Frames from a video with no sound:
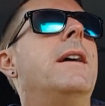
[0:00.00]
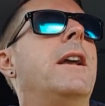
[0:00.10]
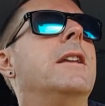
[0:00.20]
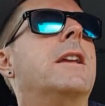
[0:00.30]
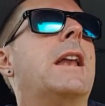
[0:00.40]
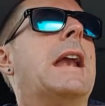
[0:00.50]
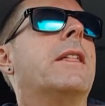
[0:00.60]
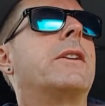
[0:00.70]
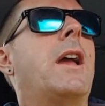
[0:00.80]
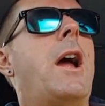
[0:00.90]
and you get out
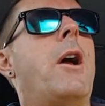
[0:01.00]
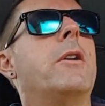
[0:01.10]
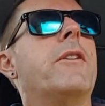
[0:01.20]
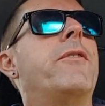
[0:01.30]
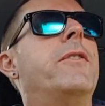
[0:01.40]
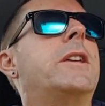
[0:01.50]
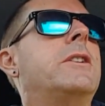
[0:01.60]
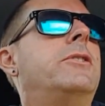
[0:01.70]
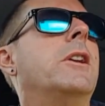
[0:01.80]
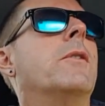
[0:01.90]
of the car and you flick
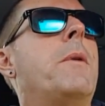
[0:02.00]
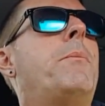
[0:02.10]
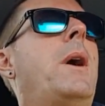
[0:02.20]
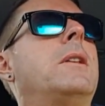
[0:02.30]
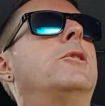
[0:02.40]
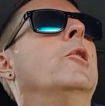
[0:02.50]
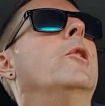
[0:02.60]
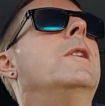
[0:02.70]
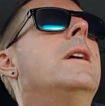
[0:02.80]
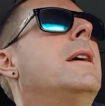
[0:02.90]
your cigarette butt,
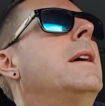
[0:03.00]
to